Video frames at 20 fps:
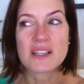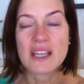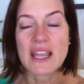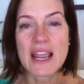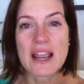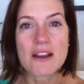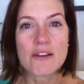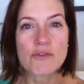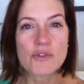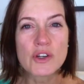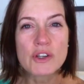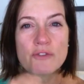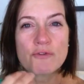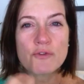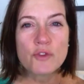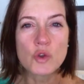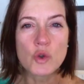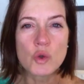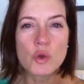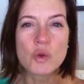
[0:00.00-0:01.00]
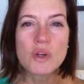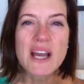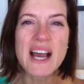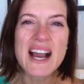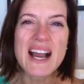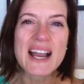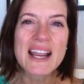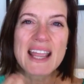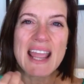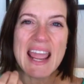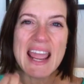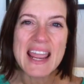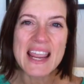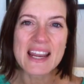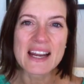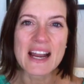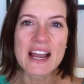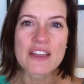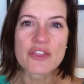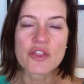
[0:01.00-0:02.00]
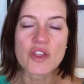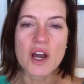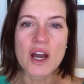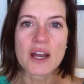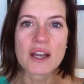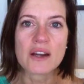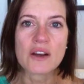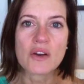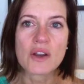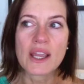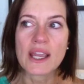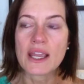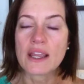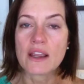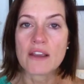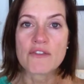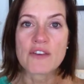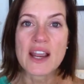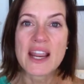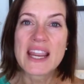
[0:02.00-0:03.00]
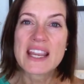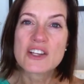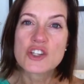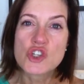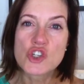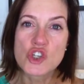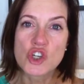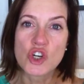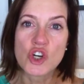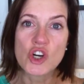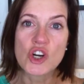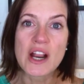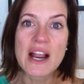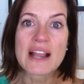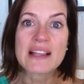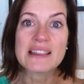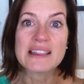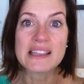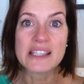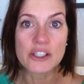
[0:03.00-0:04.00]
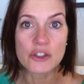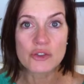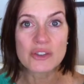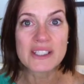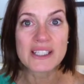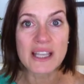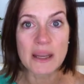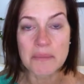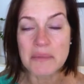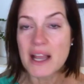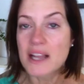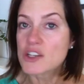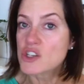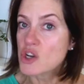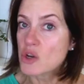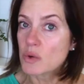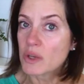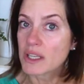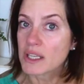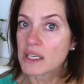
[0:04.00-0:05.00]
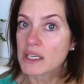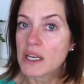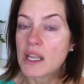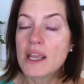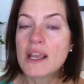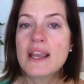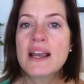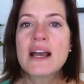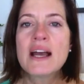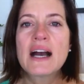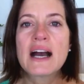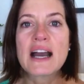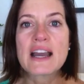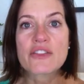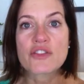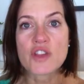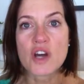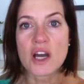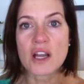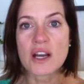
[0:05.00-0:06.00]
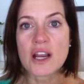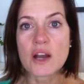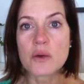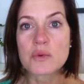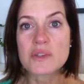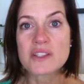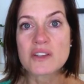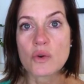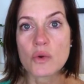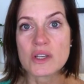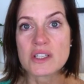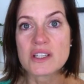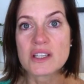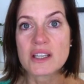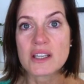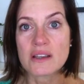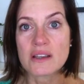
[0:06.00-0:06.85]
Every food I ate, I thought, okay, if I ate sugar, I'm not joking, I thought I was going to